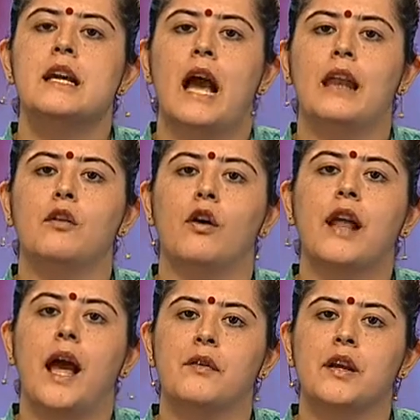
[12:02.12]
and not
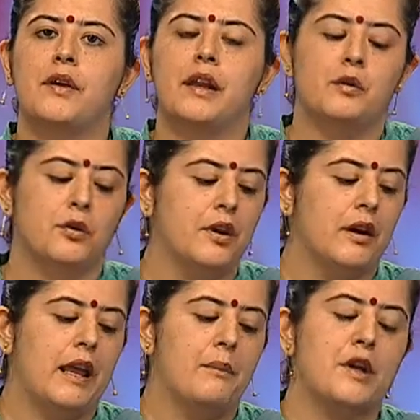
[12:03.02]
having a very good
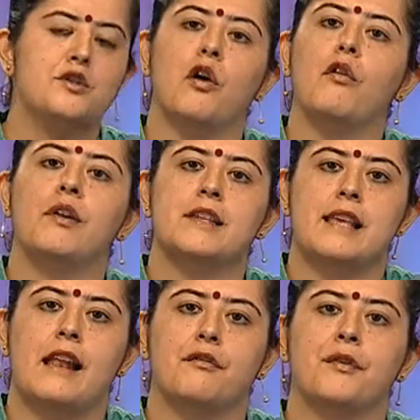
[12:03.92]
image of
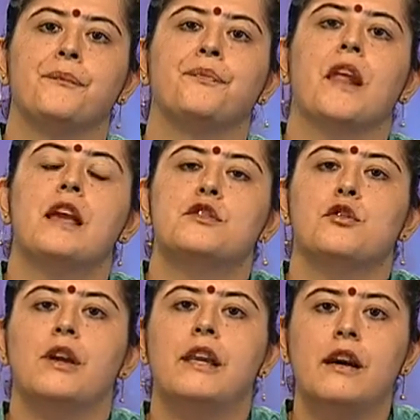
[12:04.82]
herself. So
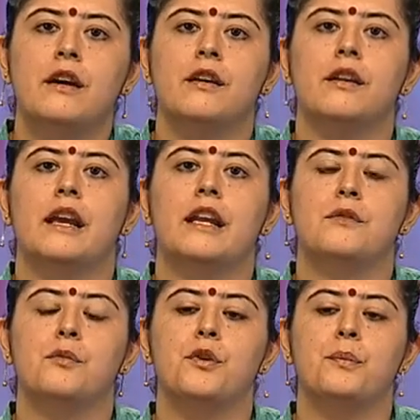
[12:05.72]
here it
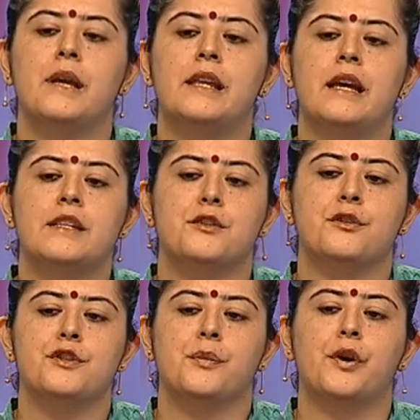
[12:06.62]
would be that you know
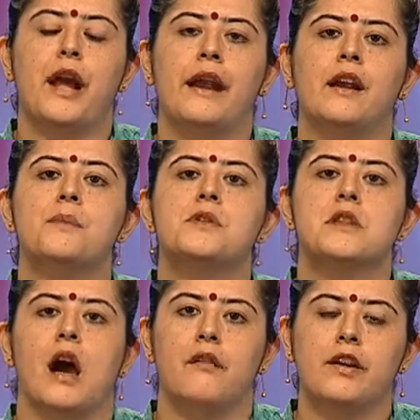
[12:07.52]
she would end up
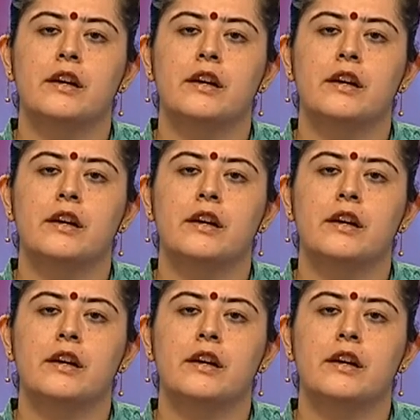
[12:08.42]
starving